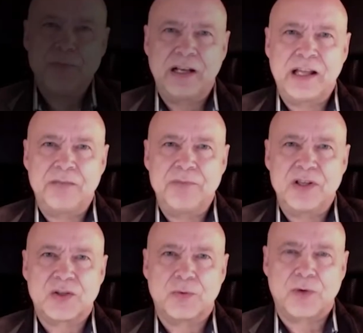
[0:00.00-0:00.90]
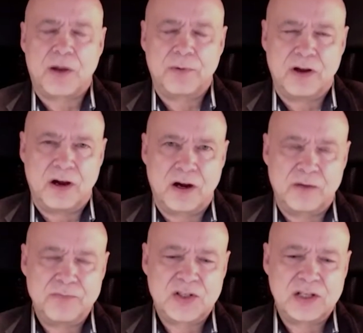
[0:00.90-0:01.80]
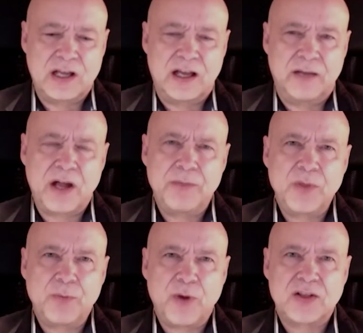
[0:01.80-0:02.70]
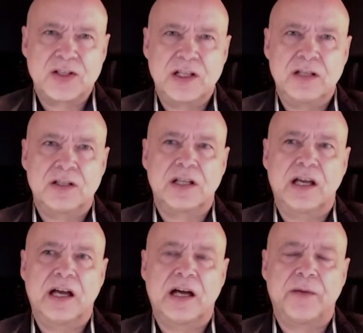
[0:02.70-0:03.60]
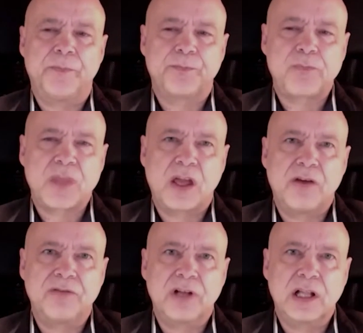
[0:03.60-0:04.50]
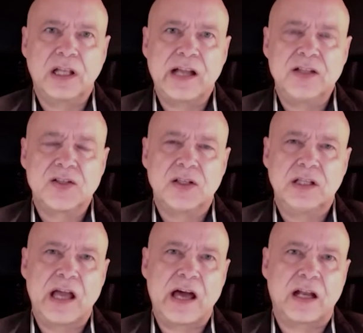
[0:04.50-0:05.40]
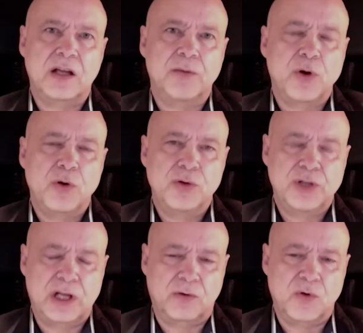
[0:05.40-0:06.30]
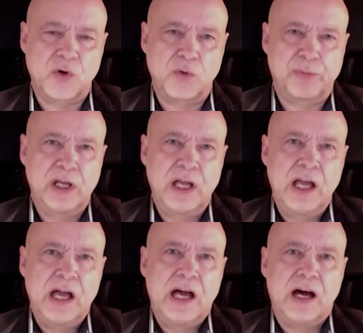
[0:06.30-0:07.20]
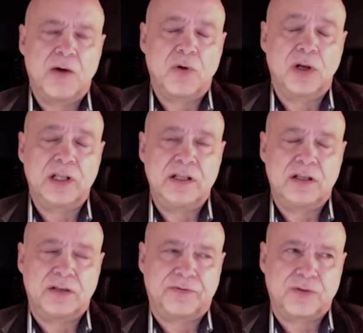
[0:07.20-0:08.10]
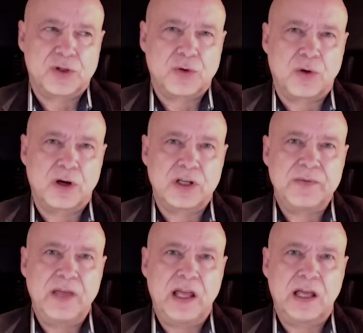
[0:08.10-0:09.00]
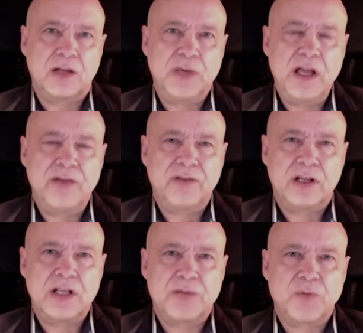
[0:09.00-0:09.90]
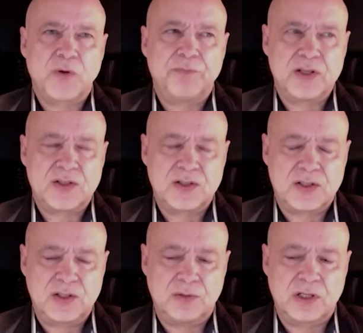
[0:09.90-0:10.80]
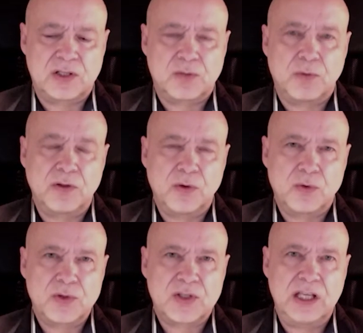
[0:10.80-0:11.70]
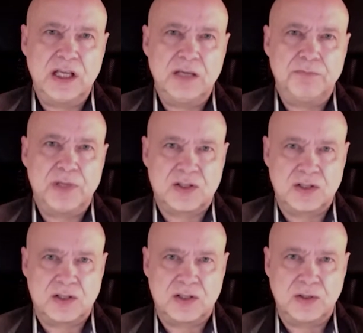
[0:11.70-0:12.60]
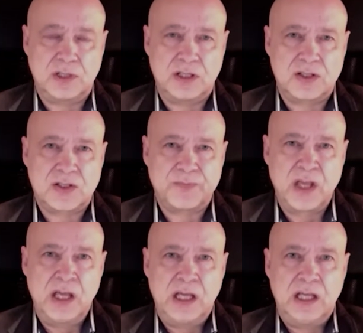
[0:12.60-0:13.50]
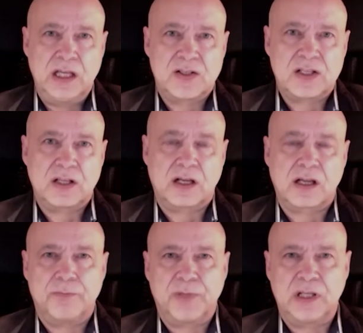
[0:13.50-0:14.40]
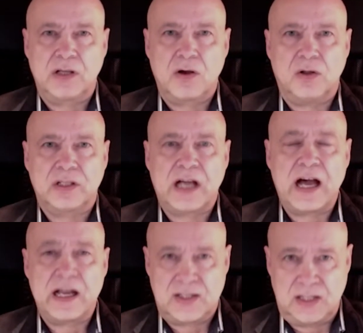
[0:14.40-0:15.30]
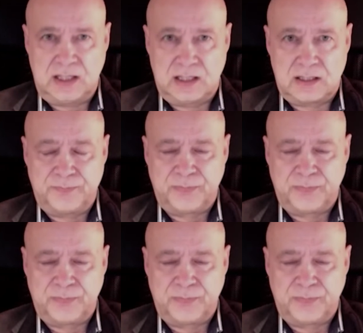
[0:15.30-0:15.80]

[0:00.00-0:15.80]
my name is Robert Harms. I'm the president of Lights in the Attic Project Group, or LIDA for short, and we have a number of business units. One of those key business units is a company called iSeent,